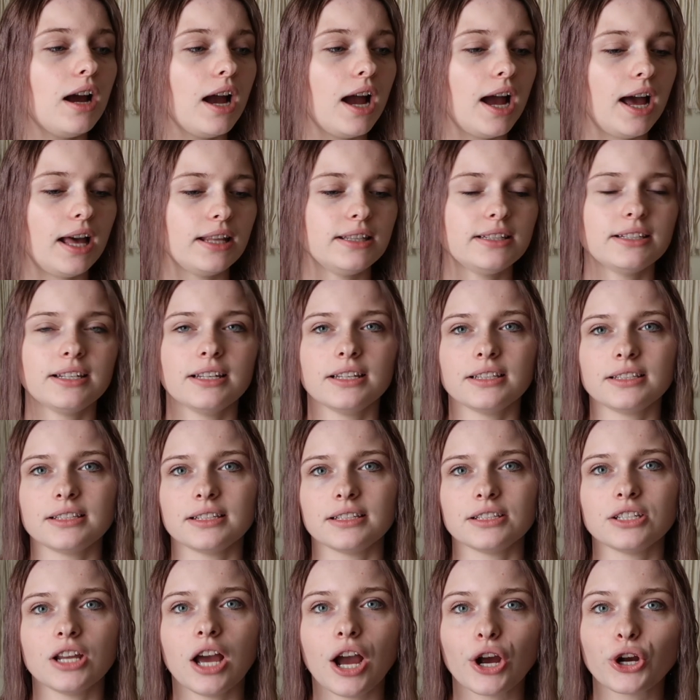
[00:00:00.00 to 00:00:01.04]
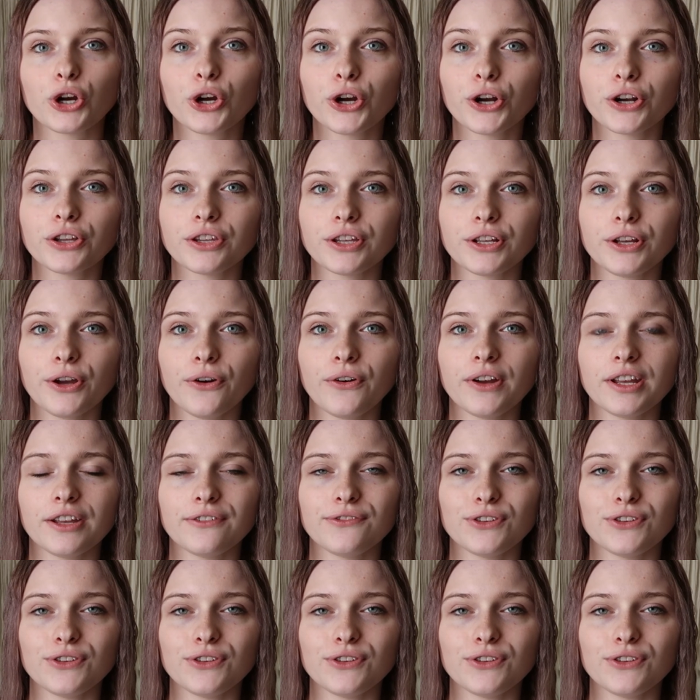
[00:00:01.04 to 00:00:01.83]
AdSense is not currently going.